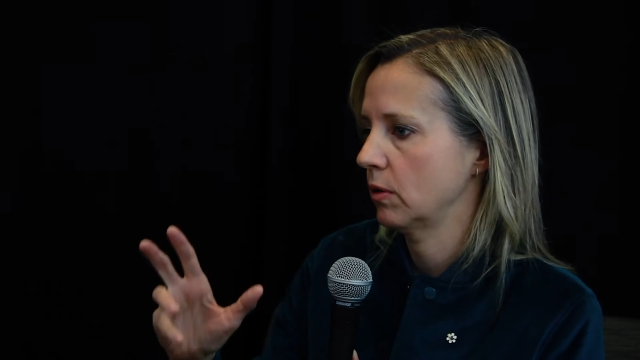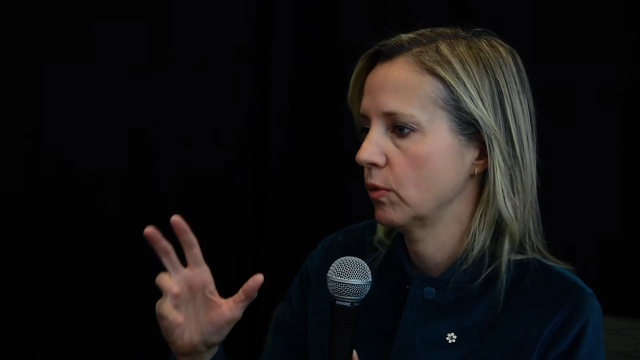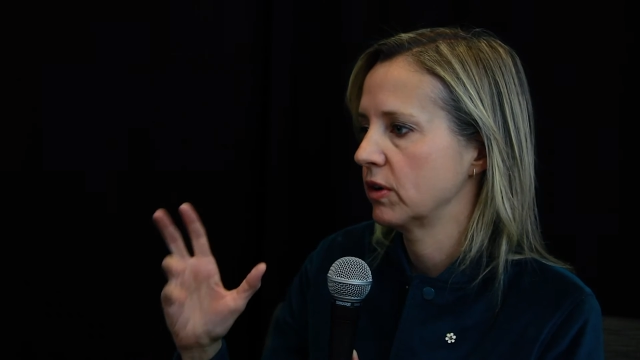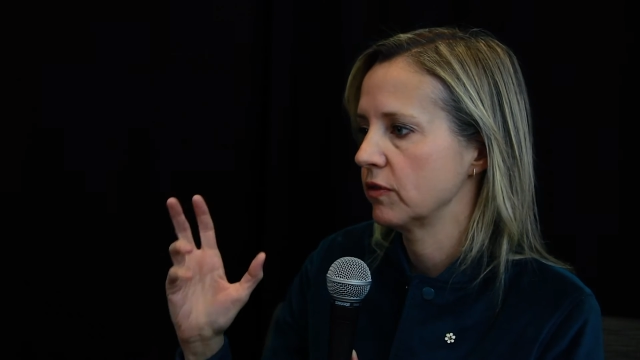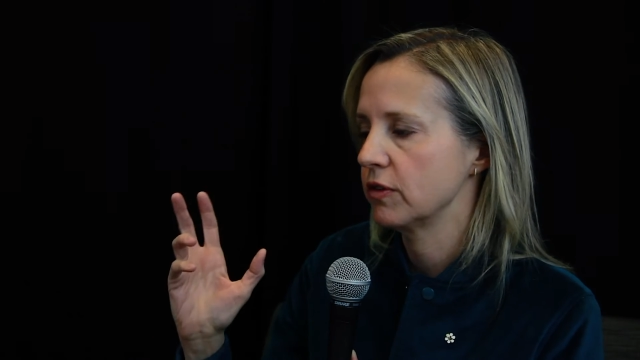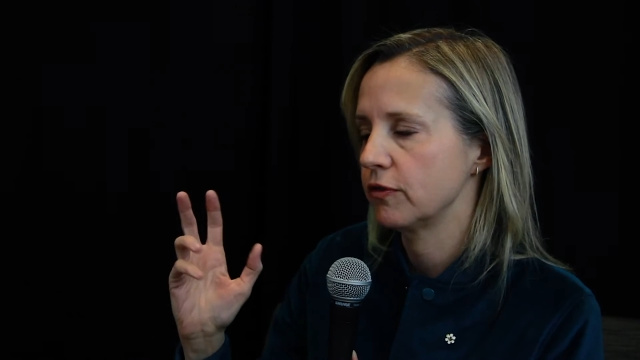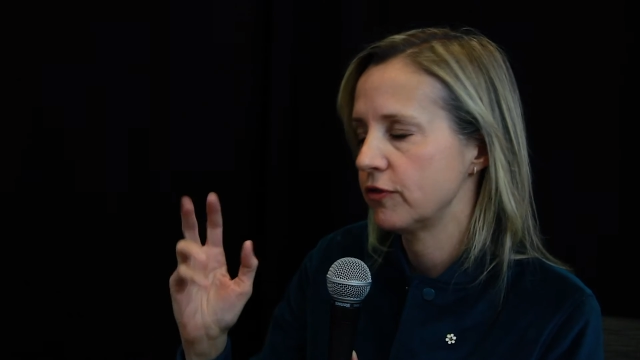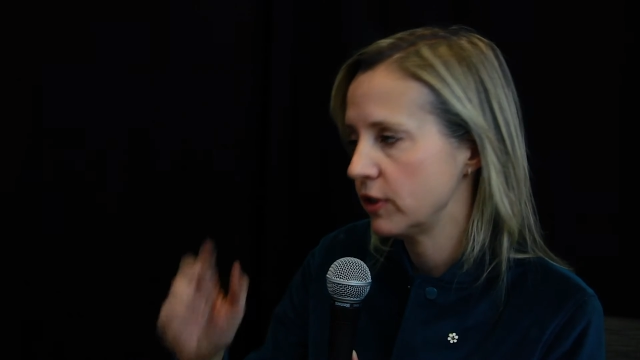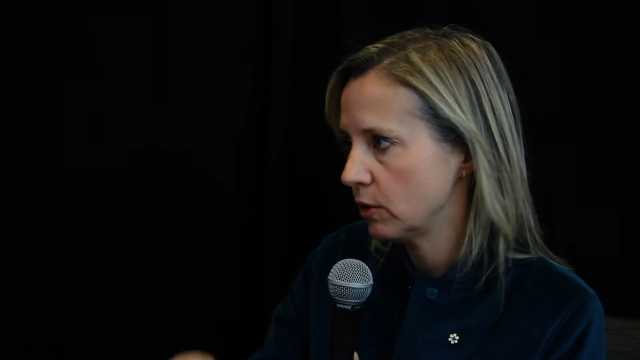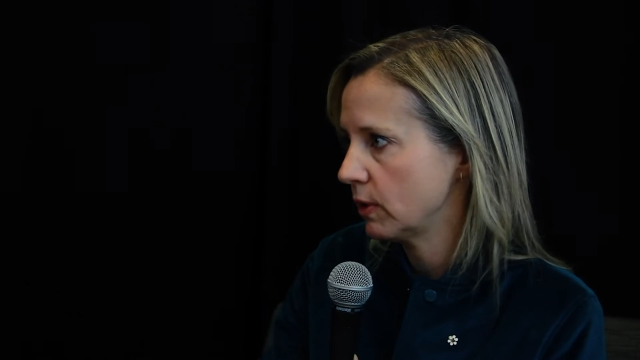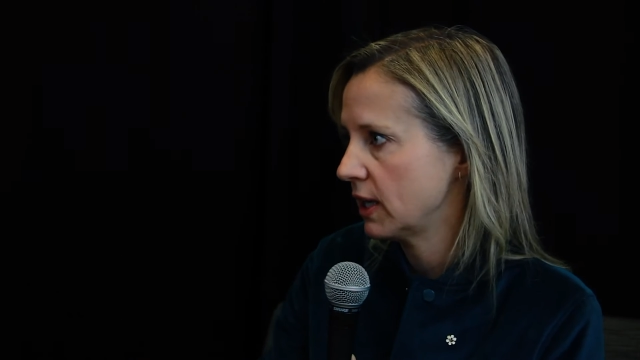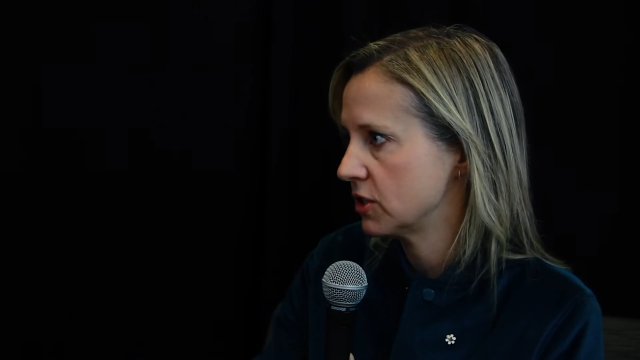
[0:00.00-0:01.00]
one of the
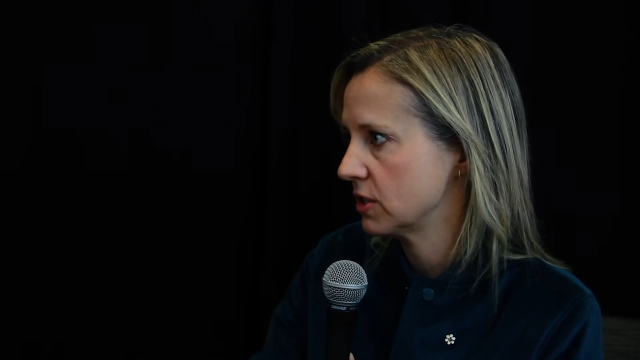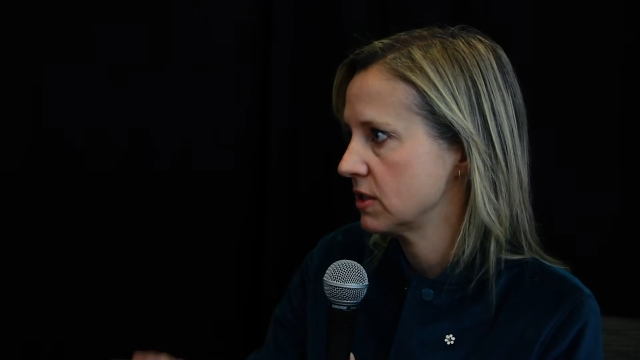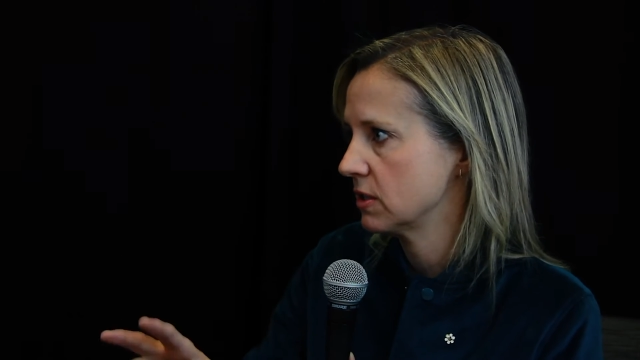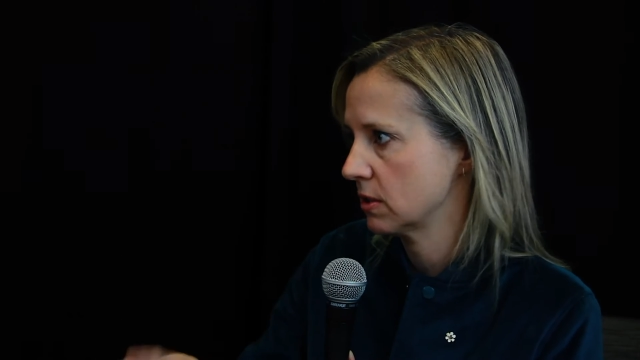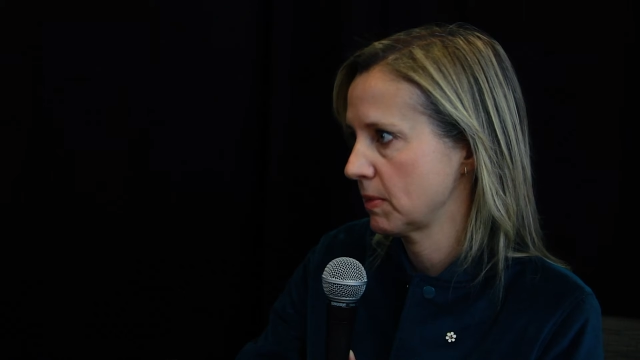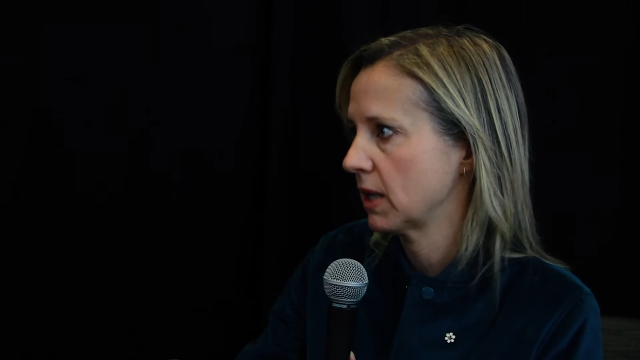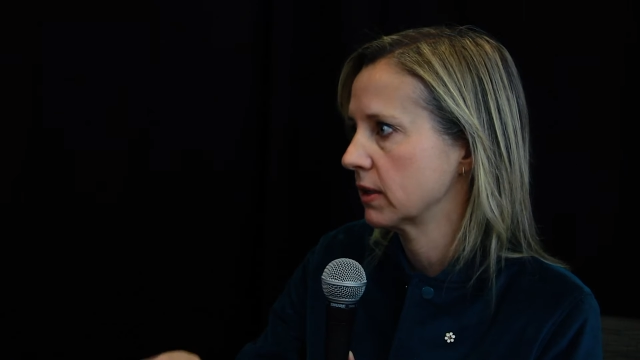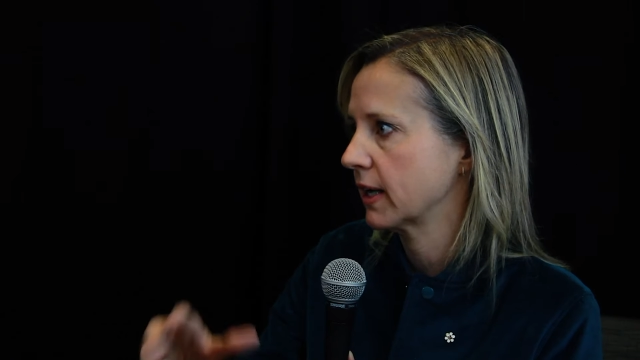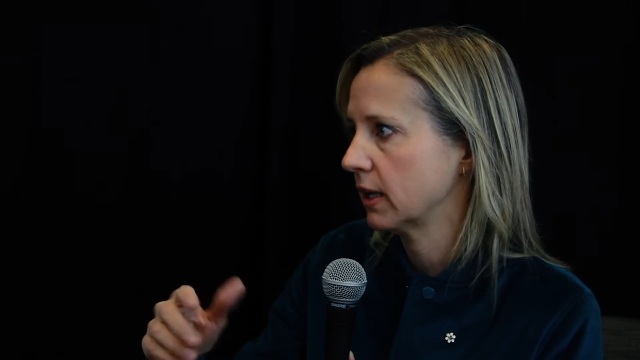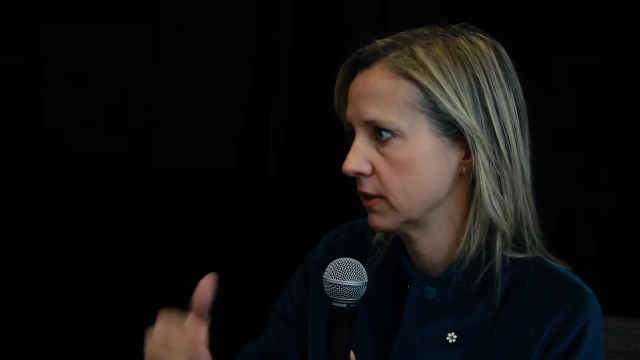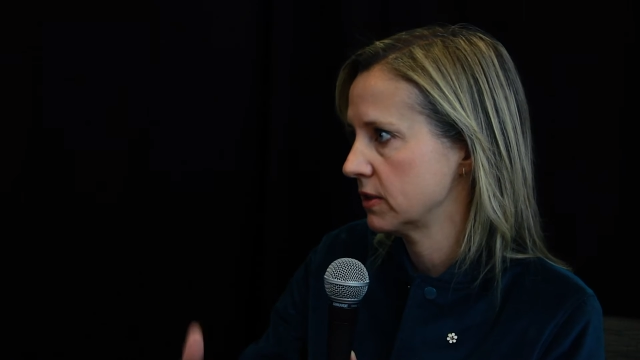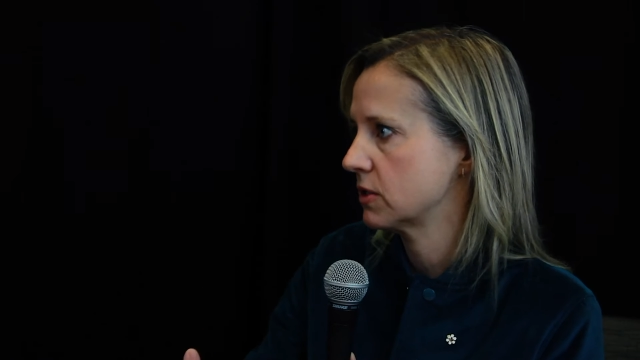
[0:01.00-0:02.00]
few agencies in
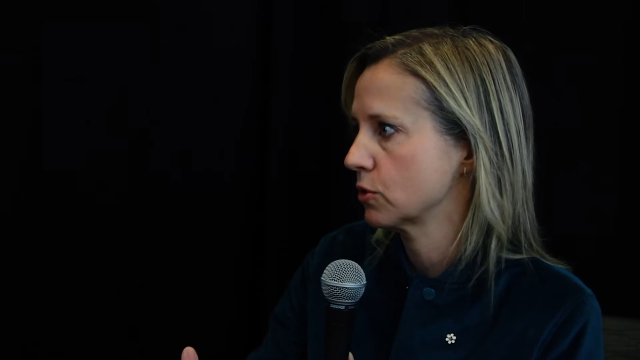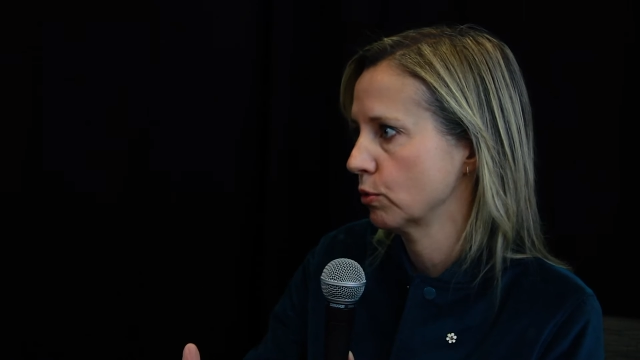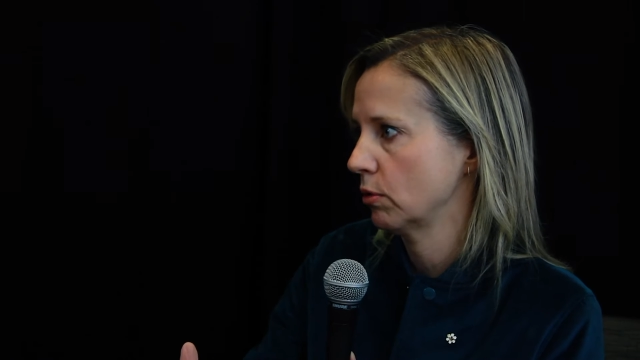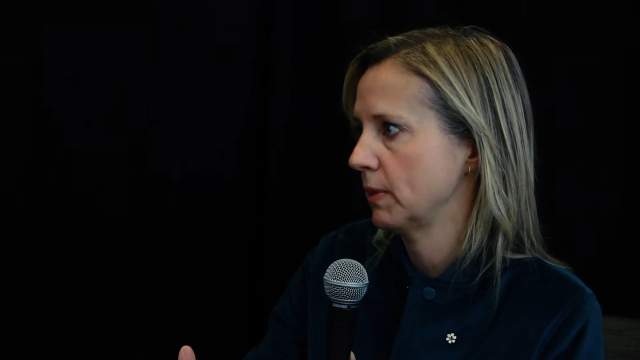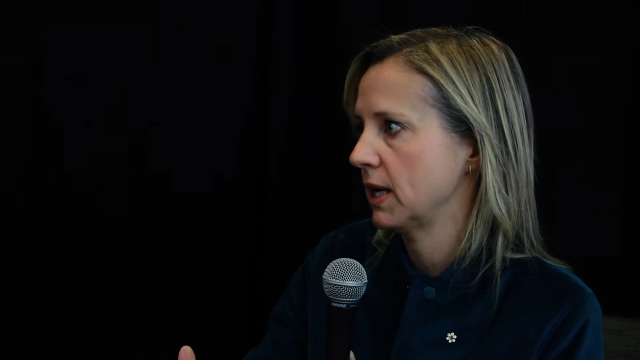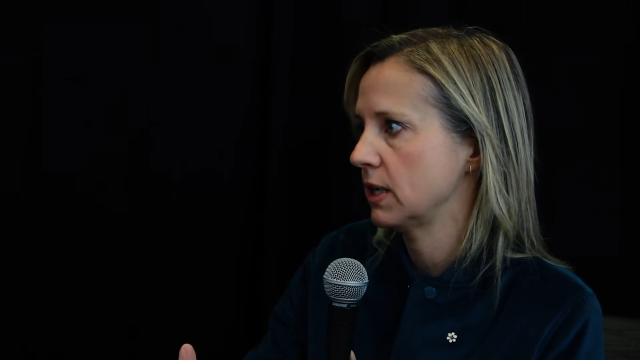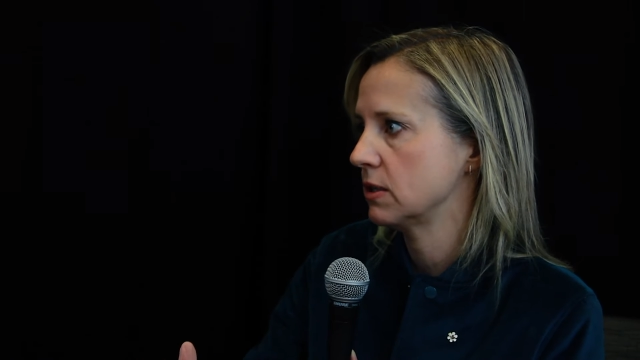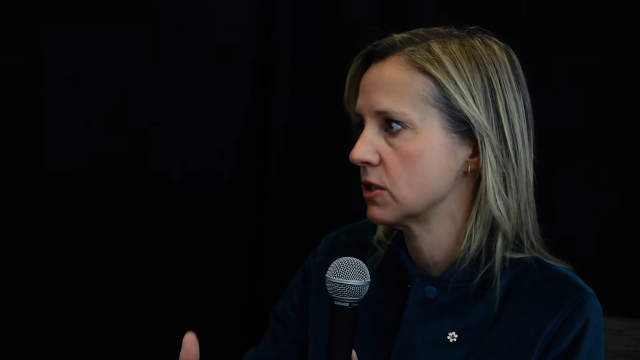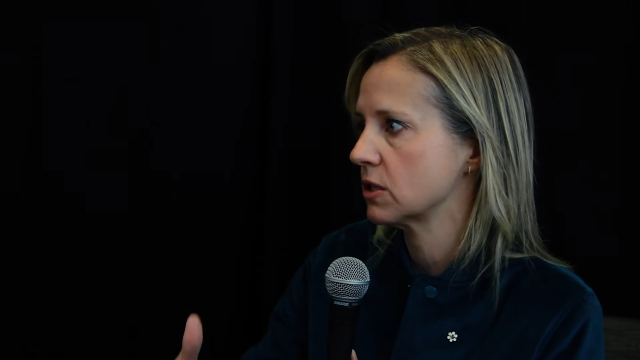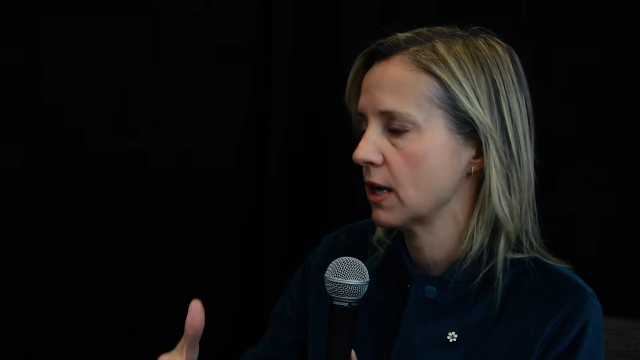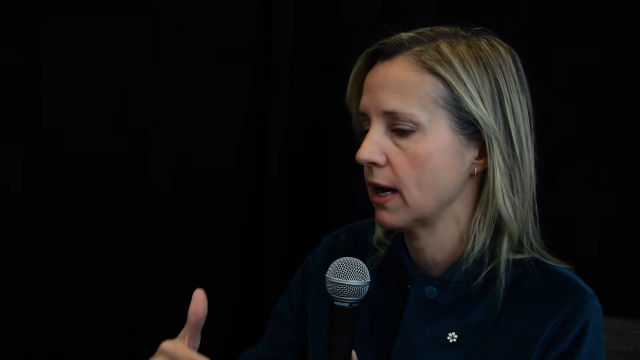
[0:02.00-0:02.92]
Malakal that still remained,